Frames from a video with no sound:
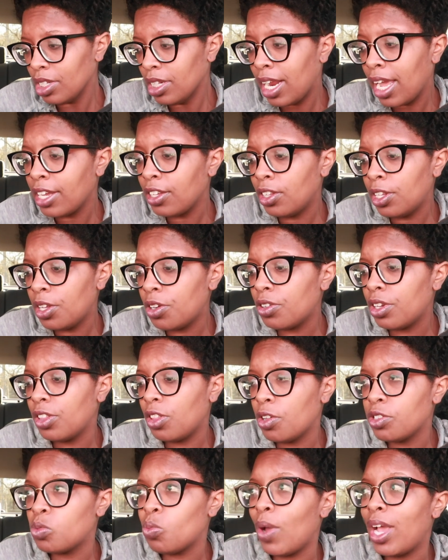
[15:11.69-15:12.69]
Like literally
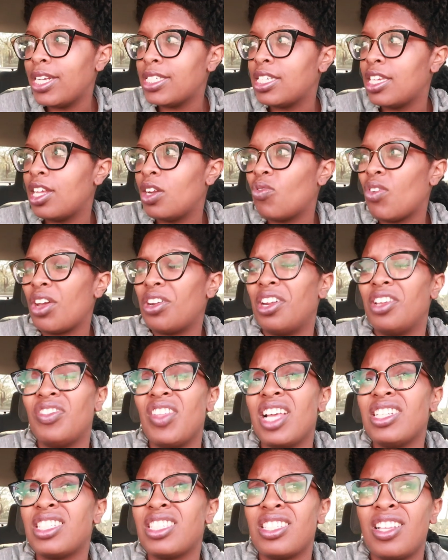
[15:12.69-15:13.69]
there's ways to get around it
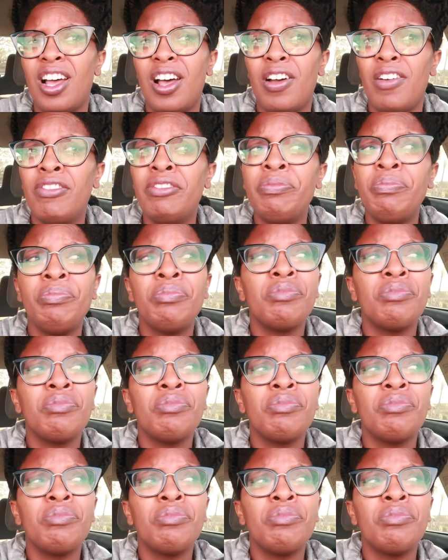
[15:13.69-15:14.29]
and that stuff.